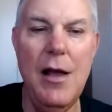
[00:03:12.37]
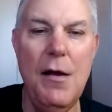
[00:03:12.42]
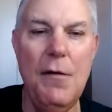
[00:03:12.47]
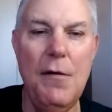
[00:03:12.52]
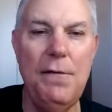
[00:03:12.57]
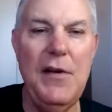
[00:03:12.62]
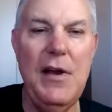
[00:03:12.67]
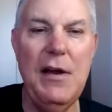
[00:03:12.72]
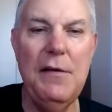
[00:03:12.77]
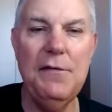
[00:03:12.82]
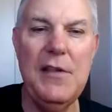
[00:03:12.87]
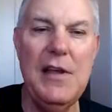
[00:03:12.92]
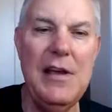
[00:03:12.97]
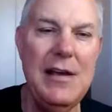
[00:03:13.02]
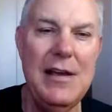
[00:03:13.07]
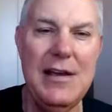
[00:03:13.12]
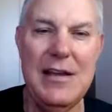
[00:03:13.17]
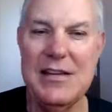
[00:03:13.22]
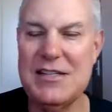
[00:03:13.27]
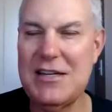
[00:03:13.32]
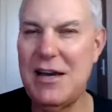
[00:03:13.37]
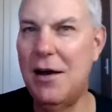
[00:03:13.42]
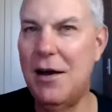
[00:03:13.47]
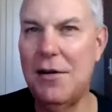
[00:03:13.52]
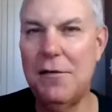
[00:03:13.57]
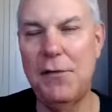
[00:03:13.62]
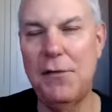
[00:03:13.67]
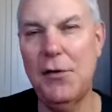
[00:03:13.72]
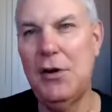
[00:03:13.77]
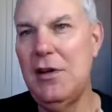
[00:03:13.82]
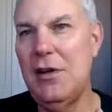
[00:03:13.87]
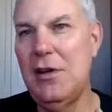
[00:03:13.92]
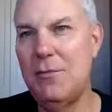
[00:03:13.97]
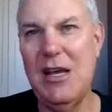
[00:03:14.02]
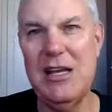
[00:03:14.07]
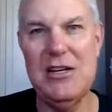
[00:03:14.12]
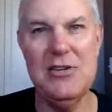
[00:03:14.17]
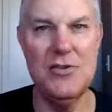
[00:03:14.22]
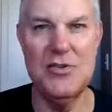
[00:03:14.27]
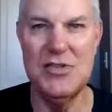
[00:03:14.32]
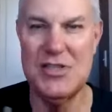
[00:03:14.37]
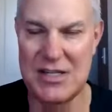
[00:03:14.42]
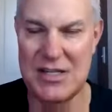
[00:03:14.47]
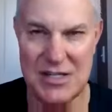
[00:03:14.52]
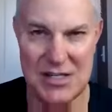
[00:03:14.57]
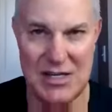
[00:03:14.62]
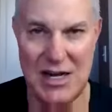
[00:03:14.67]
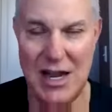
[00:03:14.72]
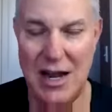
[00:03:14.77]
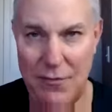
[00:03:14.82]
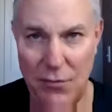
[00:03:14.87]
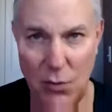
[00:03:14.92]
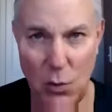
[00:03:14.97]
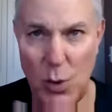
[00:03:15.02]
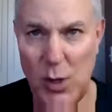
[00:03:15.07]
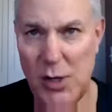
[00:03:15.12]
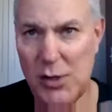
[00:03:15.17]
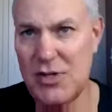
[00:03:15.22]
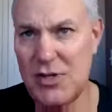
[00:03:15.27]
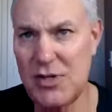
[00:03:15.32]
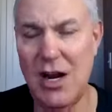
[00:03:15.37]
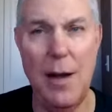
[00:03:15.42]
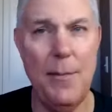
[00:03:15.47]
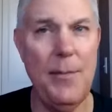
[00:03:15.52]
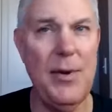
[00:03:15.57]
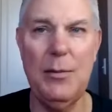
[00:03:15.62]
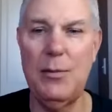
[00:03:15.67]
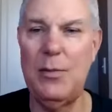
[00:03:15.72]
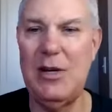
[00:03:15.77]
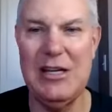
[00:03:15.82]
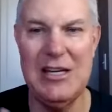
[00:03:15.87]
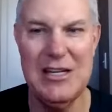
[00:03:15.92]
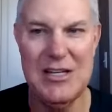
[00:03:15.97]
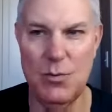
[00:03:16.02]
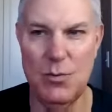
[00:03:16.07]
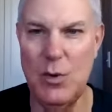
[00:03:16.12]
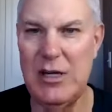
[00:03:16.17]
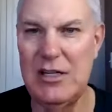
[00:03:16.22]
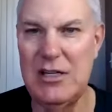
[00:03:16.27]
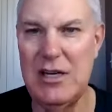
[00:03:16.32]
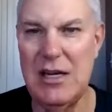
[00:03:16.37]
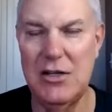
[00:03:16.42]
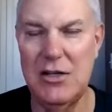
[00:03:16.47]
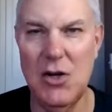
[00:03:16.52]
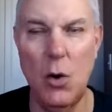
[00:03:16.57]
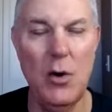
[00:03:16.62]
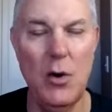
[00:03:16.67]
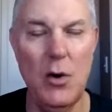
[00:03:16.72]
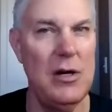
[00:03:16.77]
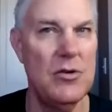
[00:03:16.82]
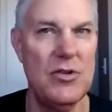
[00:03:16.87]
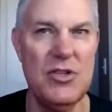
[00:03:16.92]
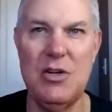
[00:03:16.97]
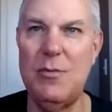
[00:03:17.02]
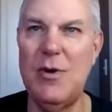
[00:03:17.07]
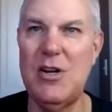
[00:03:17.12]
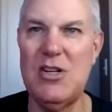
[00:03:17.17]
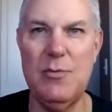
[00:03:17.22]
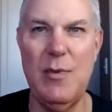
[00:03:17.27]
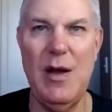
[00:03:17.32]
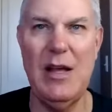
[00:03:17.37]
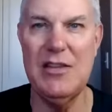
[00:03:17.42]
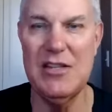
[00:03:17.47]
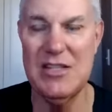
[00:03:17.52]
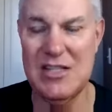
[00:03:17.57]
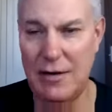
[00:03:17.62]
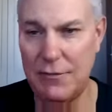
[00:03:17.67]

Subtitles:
Fifth is hunt for good mentors. This is kind of a weird topic because we don't hear too much about this.